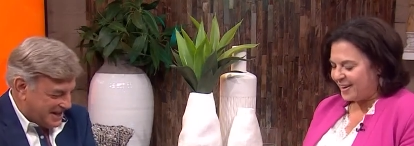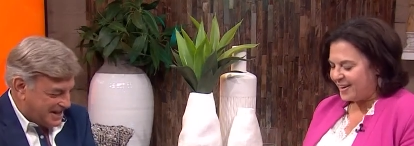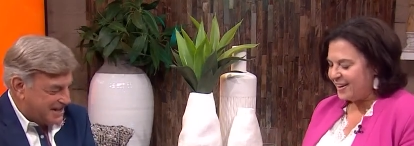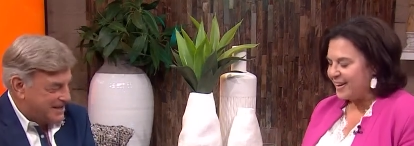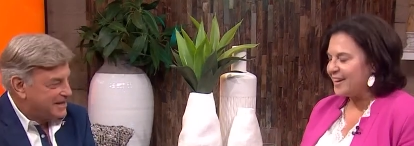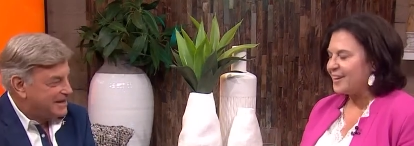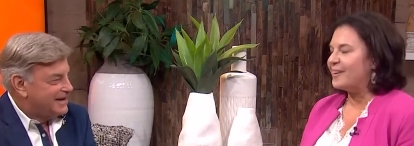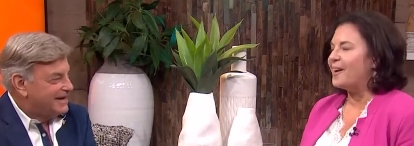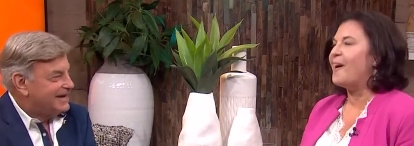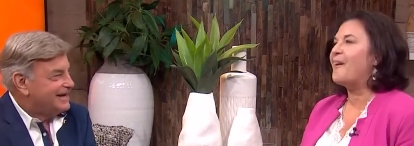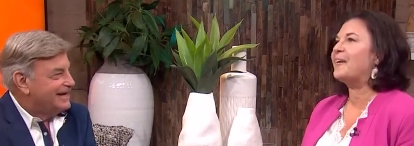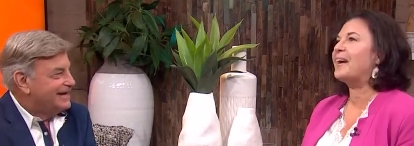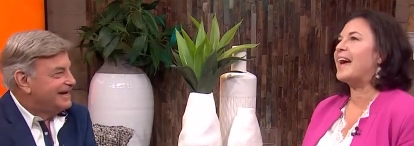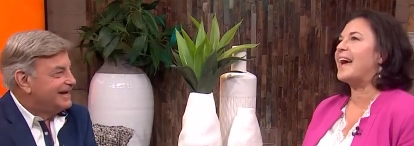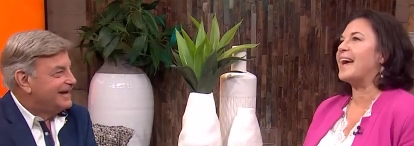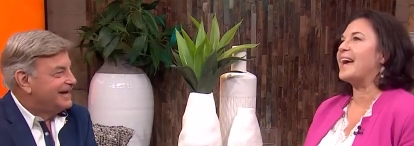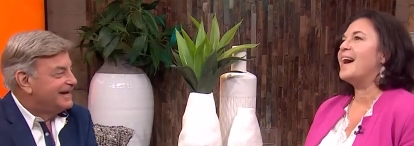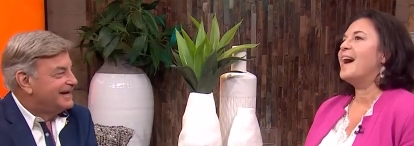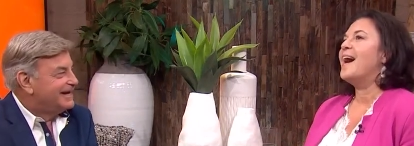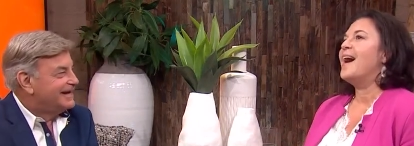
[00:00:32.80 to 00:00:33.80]
Speaker 1: Good.
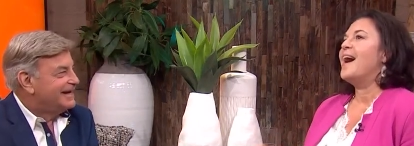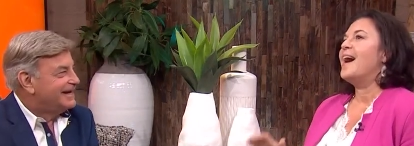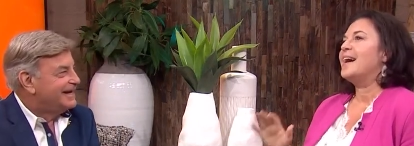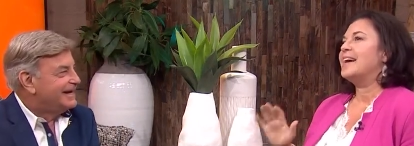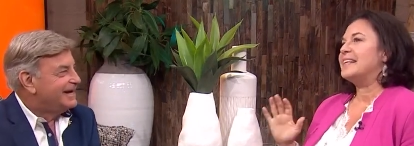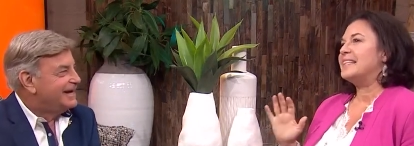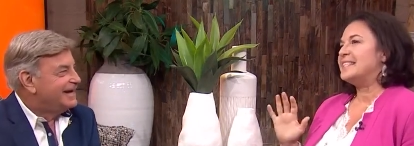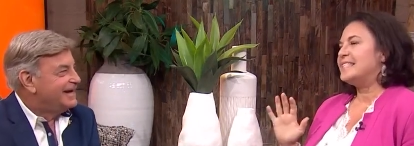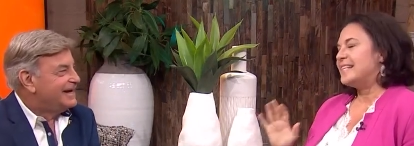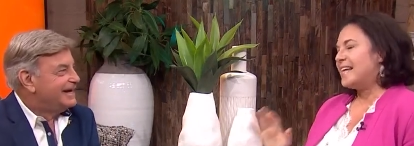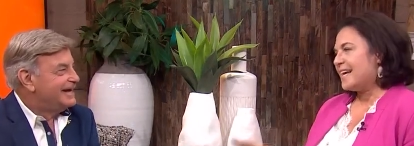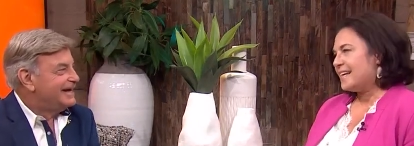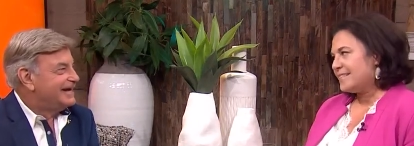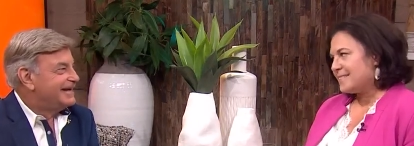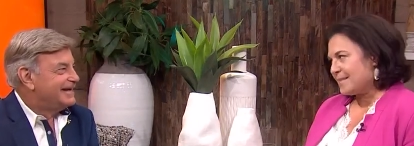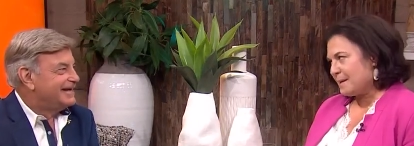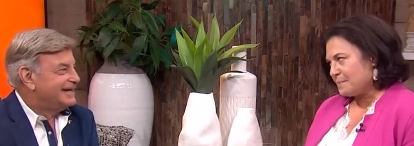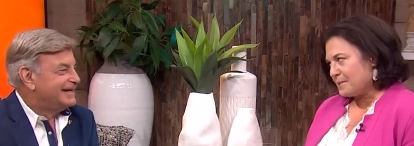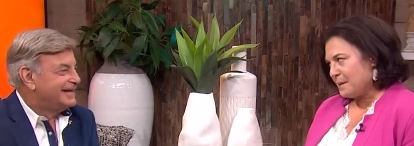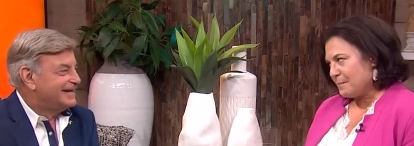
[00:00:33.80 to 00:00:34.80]
Okay. Today
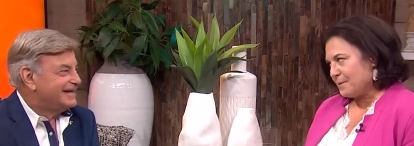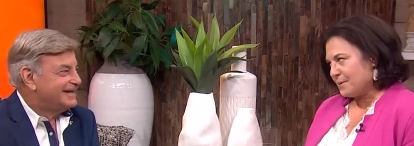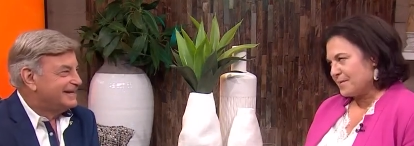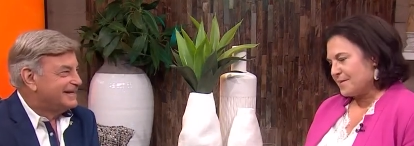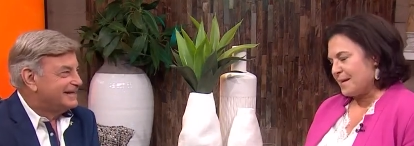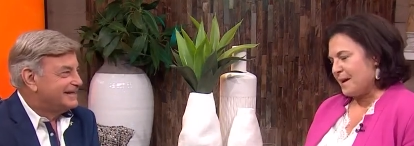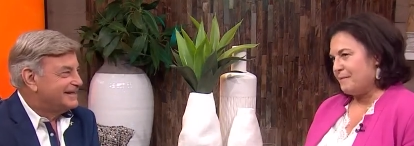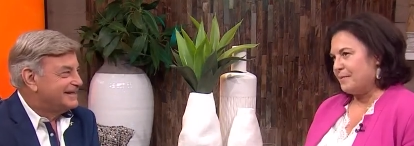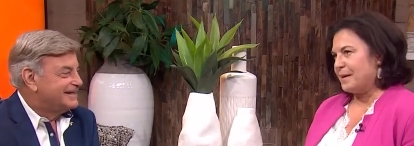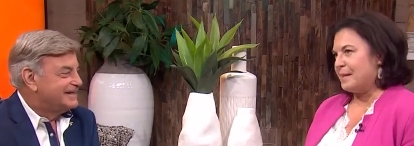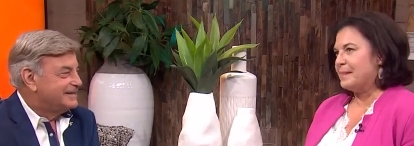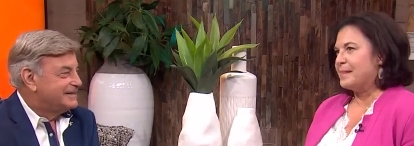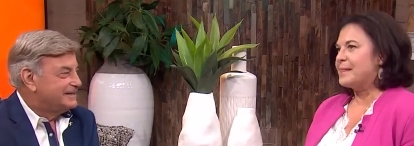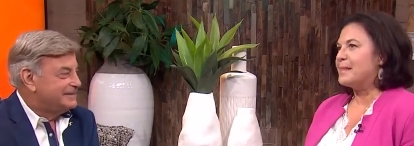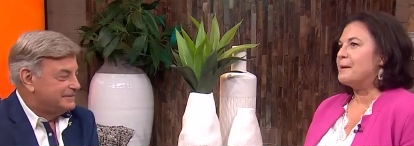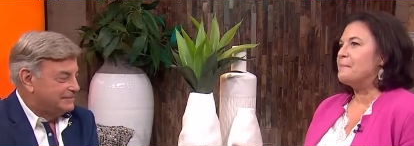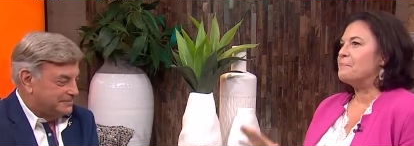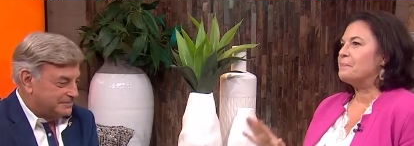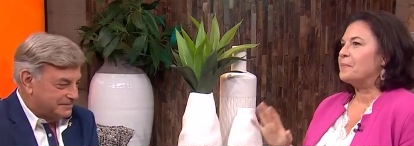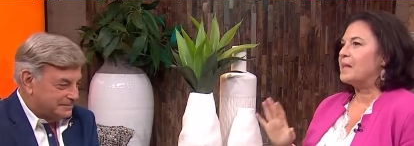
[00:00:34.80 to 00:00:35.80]
is September
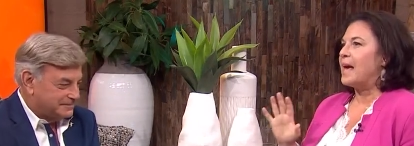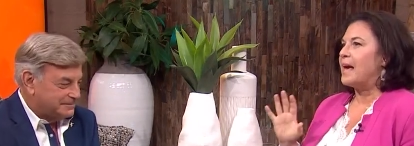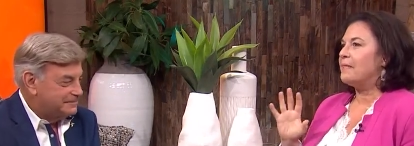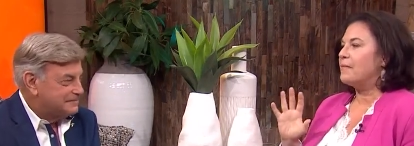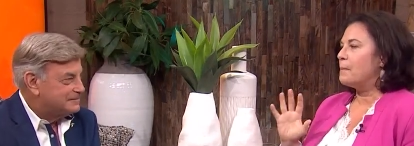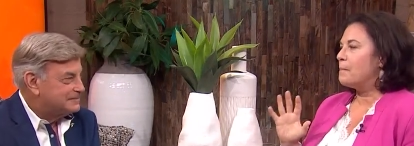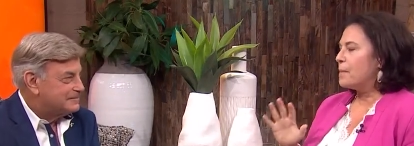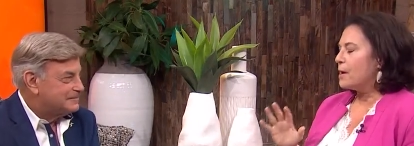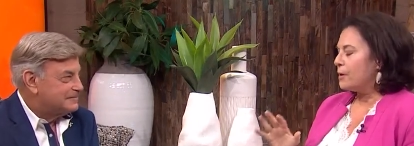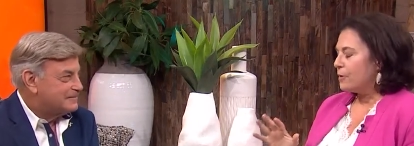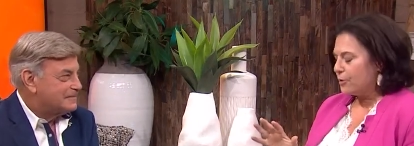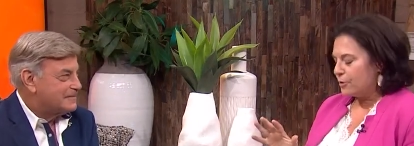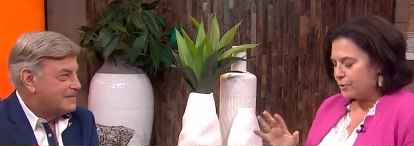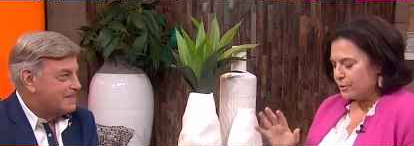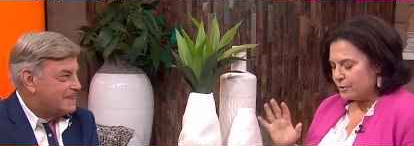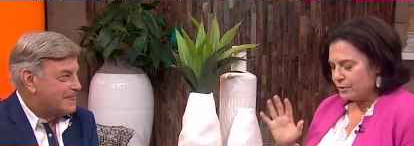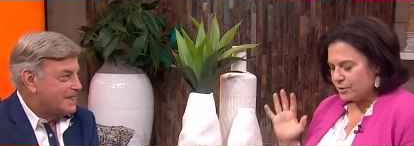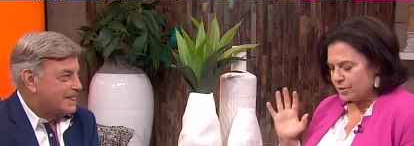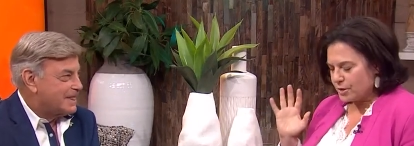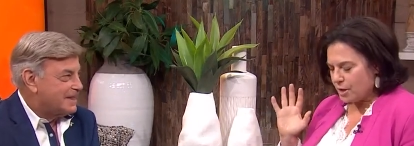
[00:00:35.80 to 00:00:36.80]
7th, mm -hmm. and the
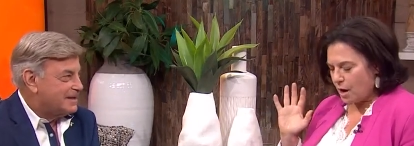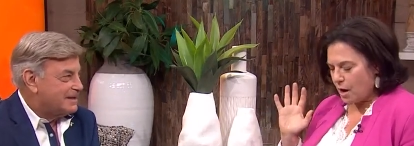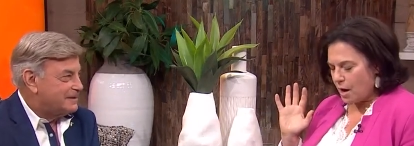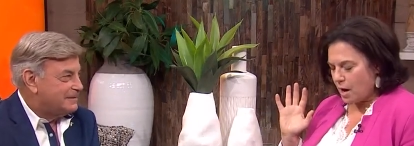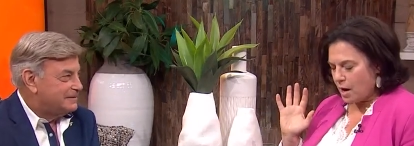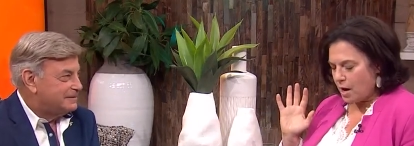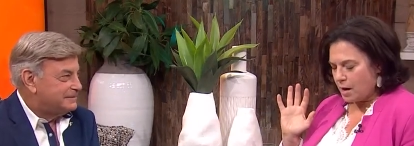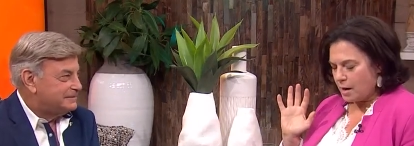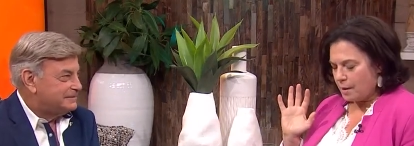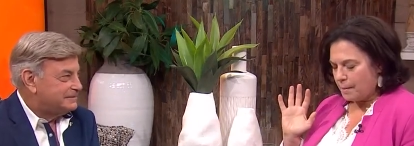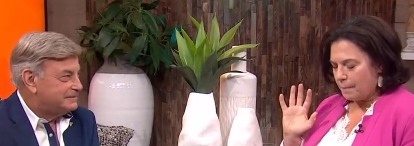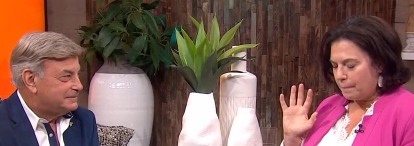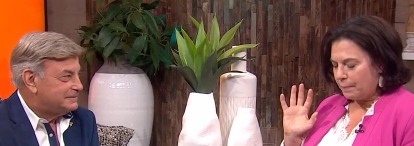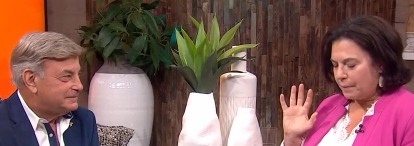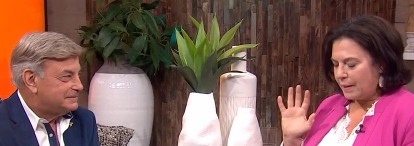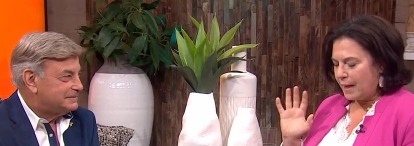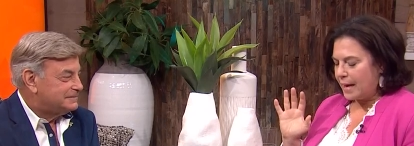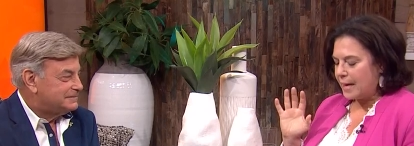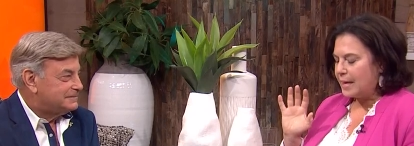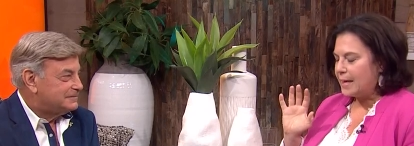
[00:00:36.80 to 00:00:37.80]
Mariners are
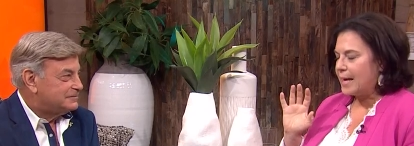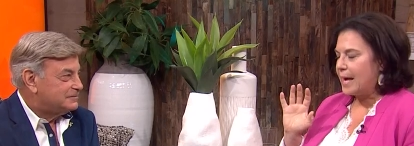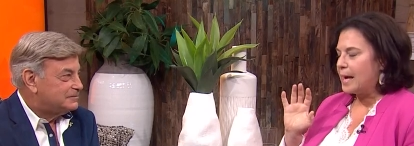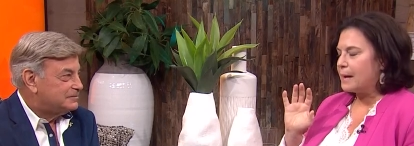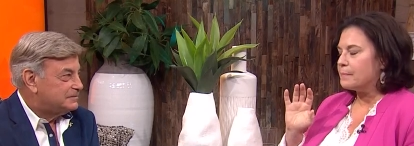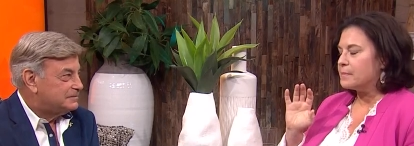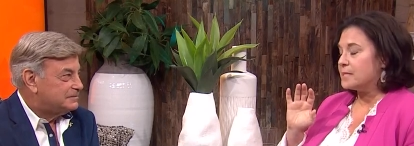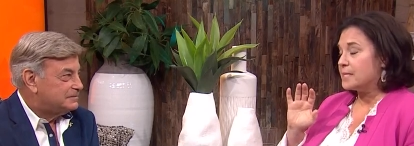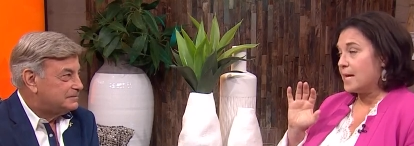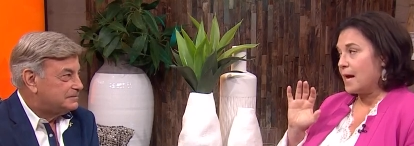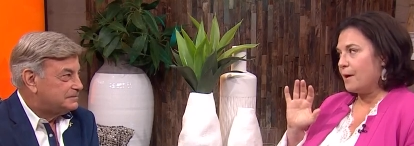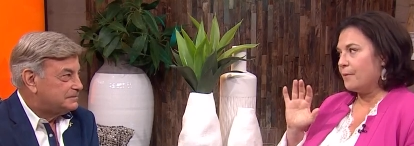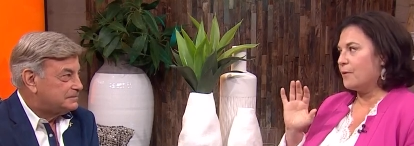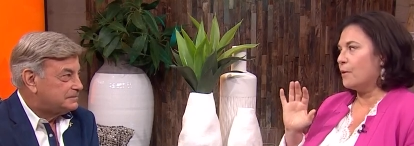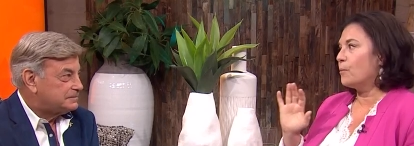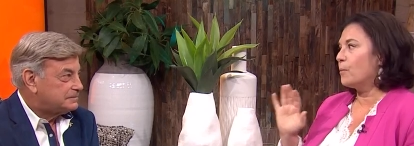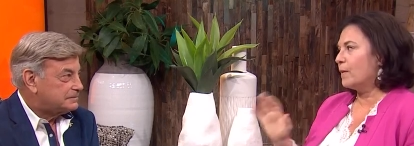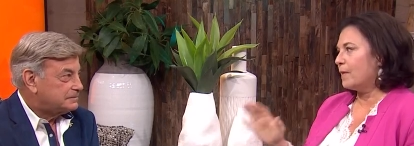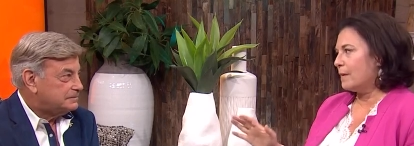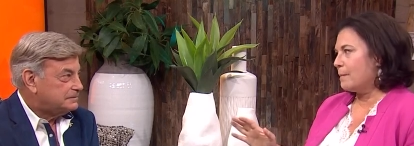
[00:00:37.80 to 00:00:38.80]
playing games now
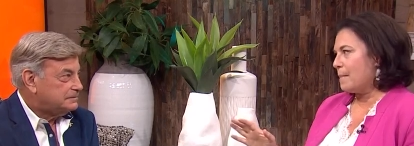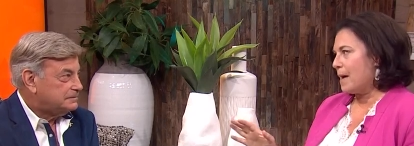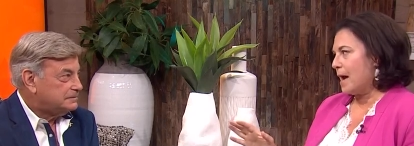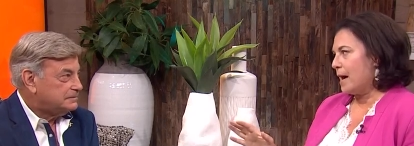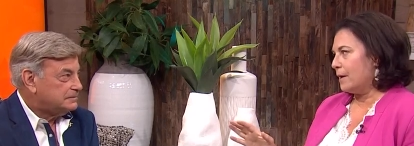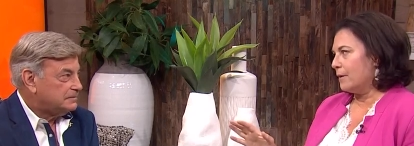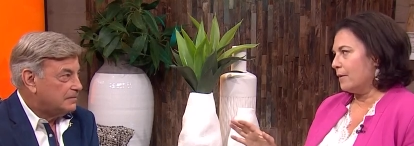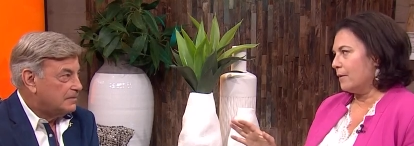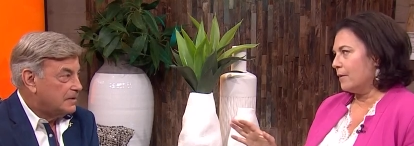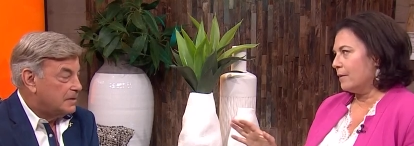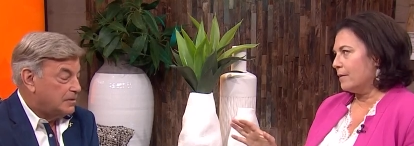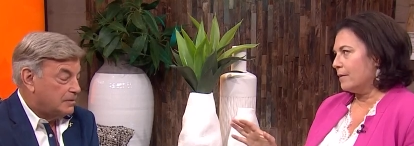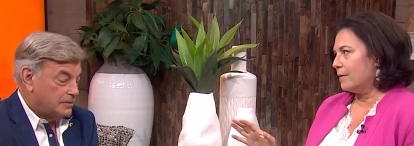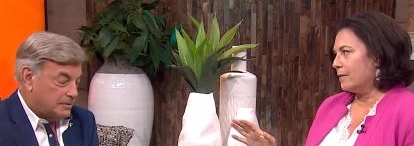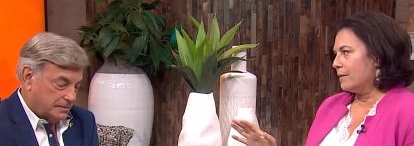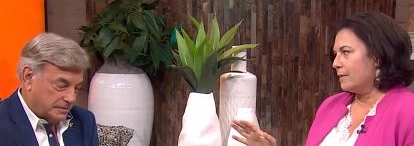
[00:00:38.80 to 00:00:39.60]
that really matter.